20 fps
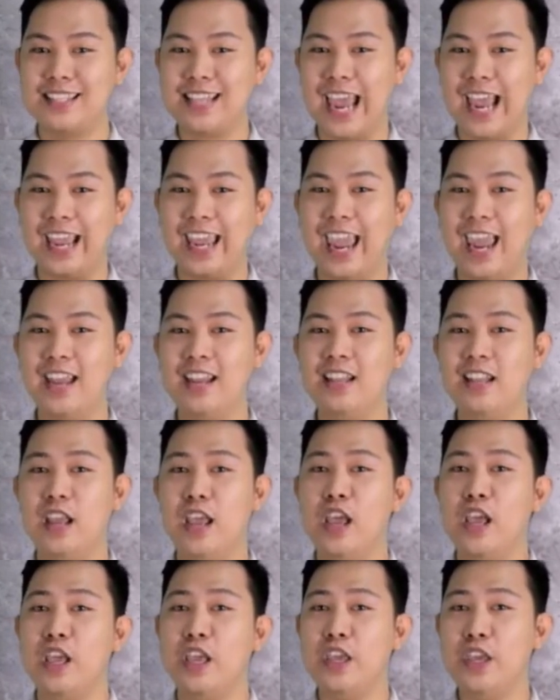Second,
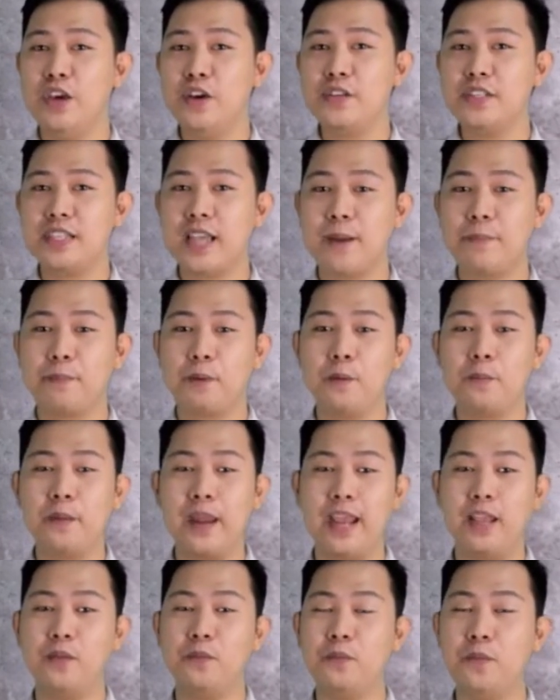use
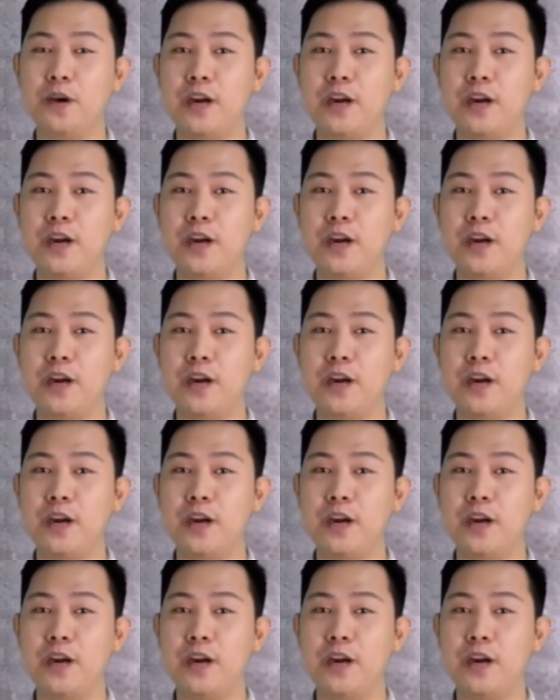appropriate